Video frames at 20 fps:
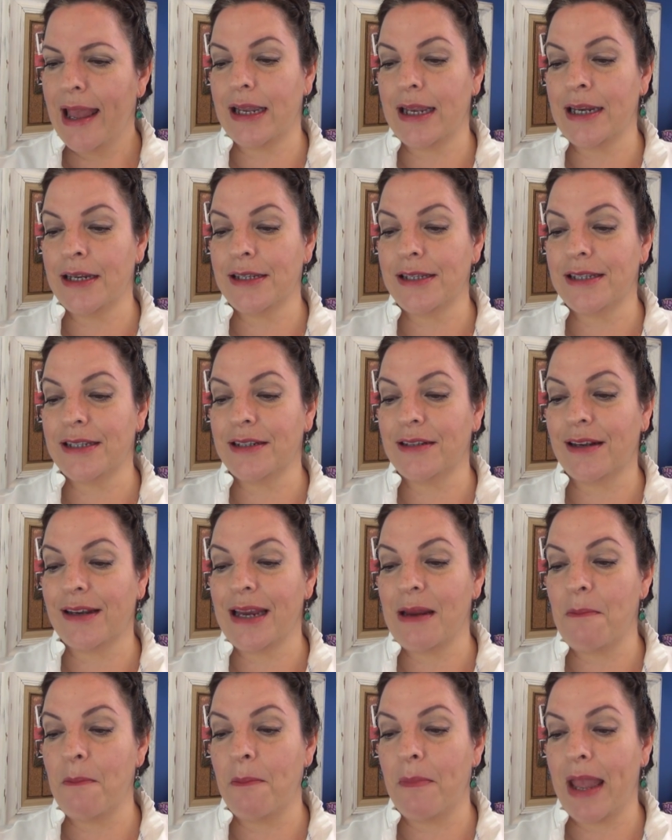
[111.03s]

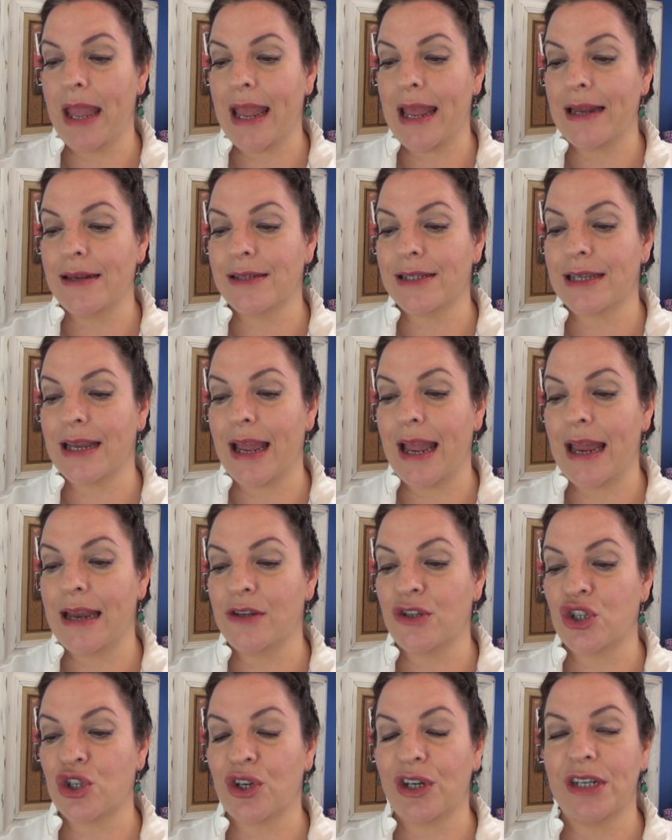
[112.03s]
Instantly mends
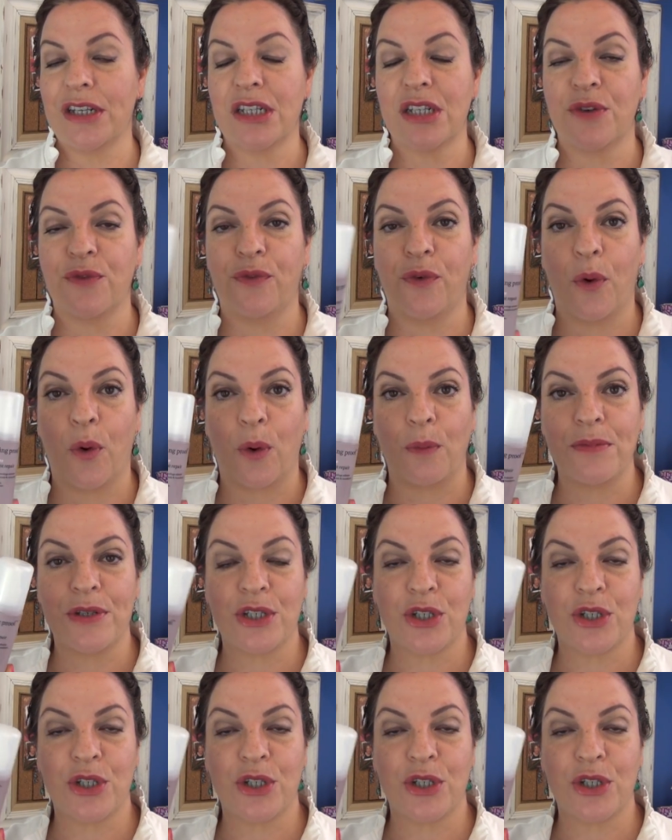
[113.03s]
and transforms.